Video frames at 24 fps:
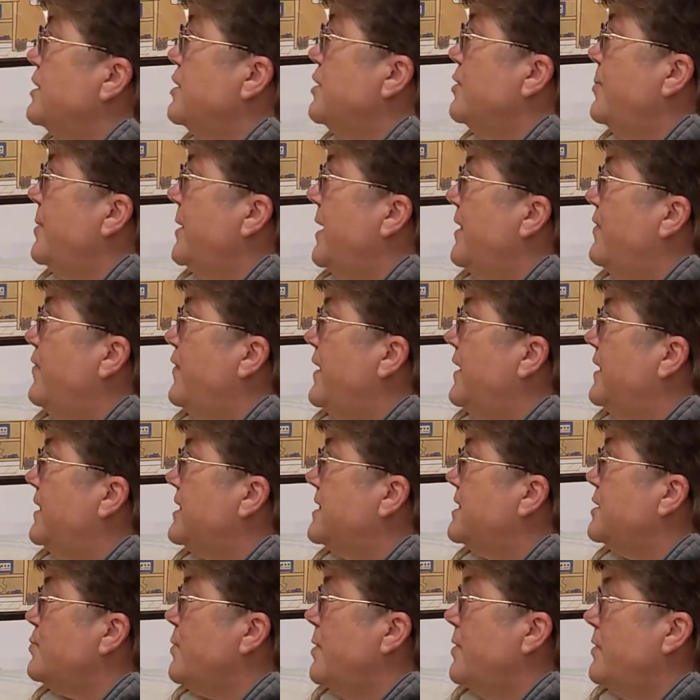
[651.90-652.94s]
too, but I think
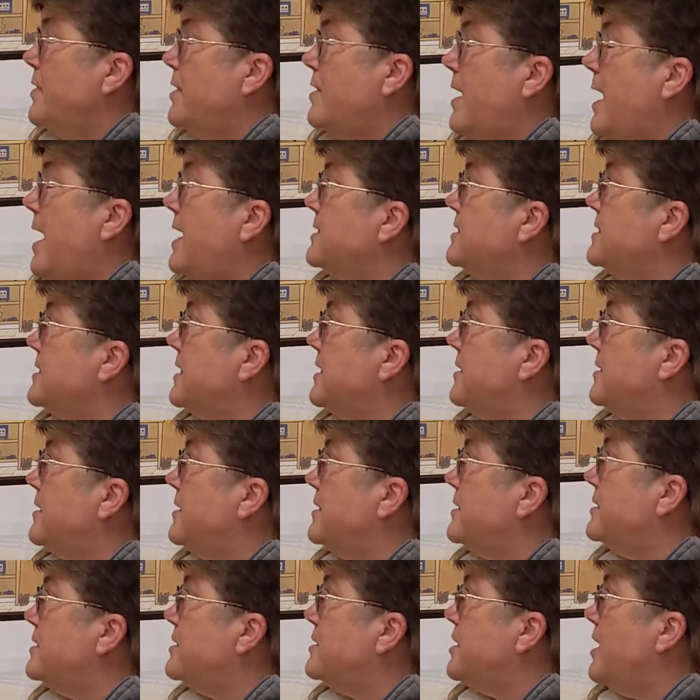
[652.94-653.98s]
this one
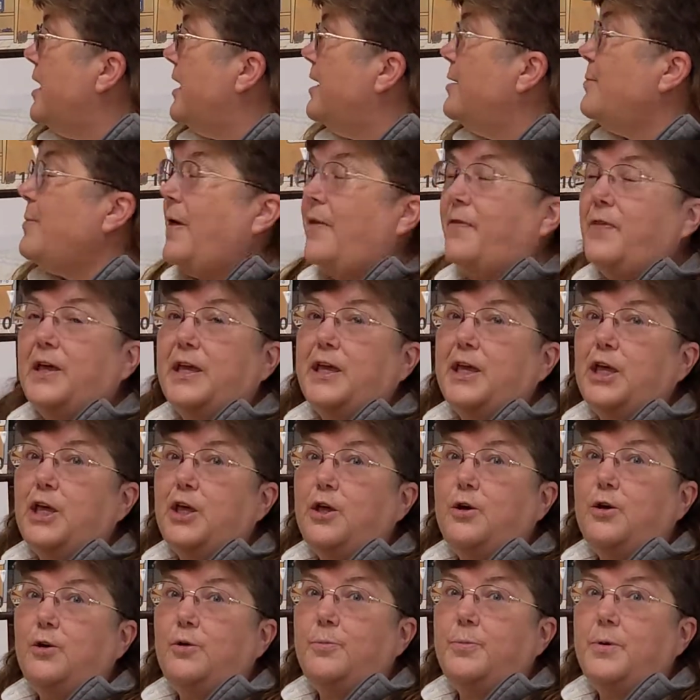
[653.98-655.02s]
it's talking about the
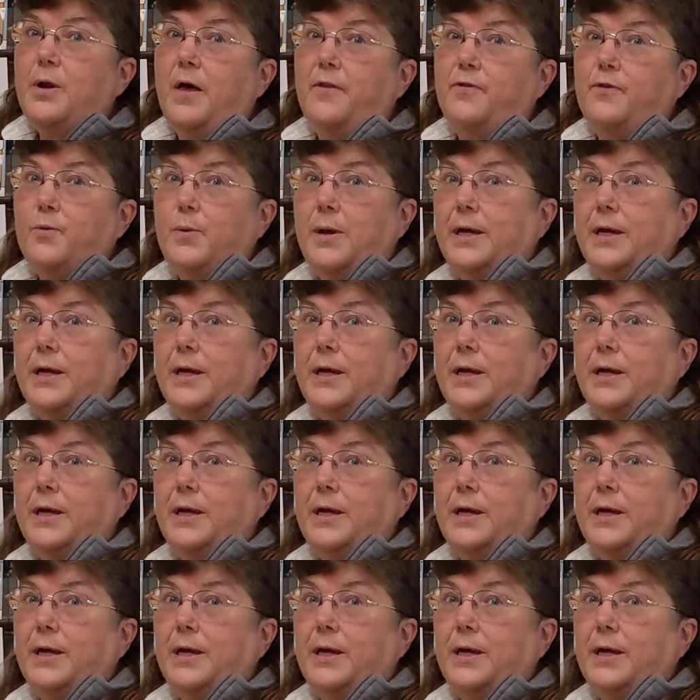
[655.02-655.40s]
cube, not the